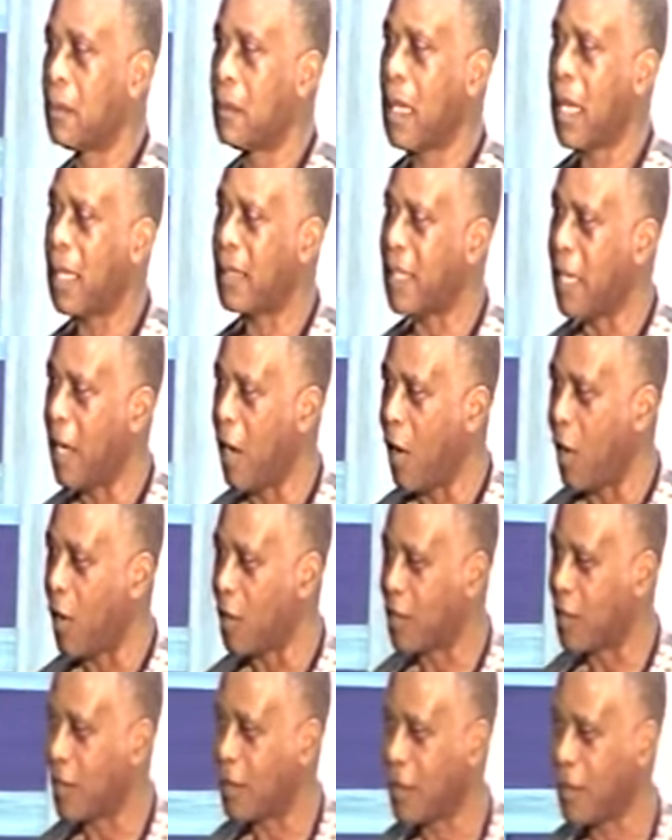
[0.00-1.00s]
as a
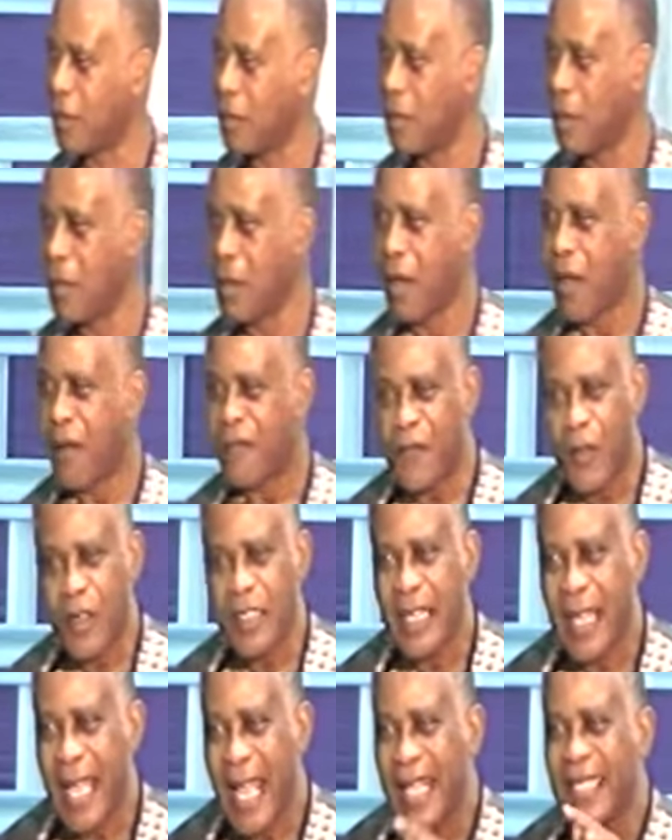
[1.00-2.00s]
loss for
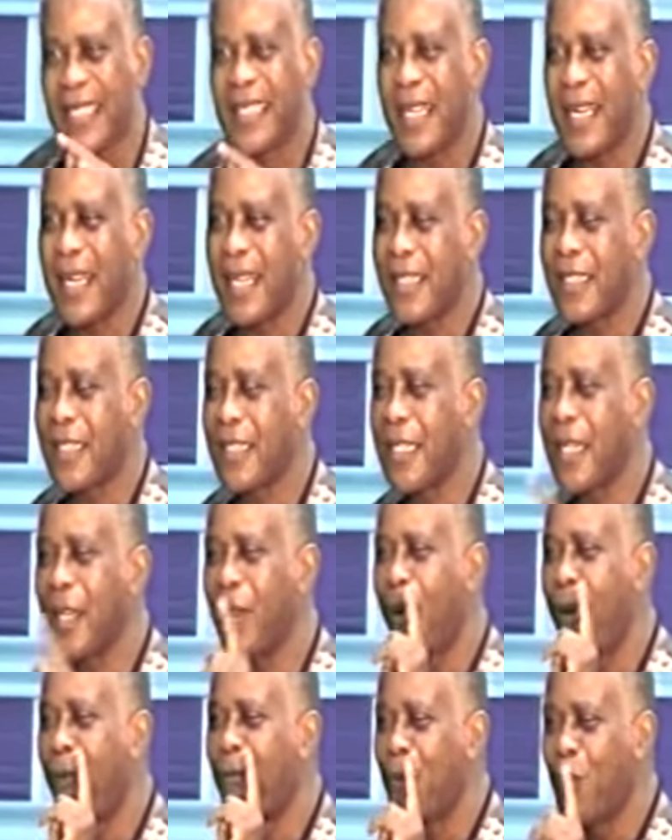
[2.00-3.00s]
the excellency
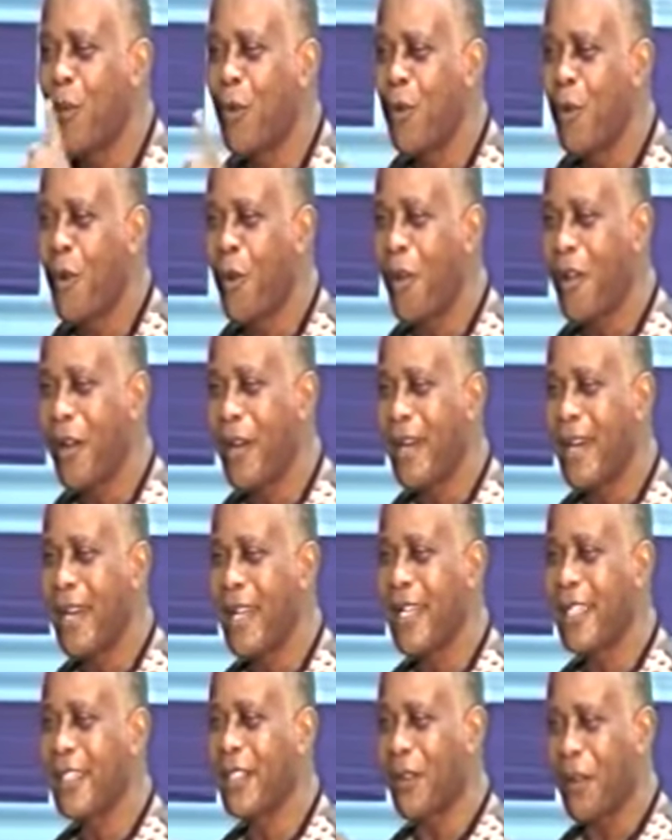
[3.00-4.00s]
of
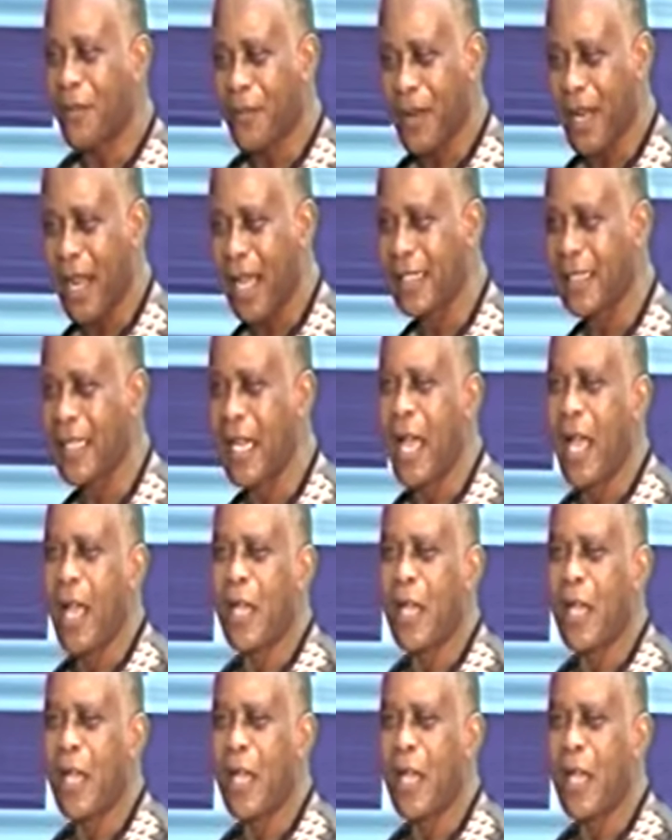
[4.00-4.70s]
knowledge of Christ,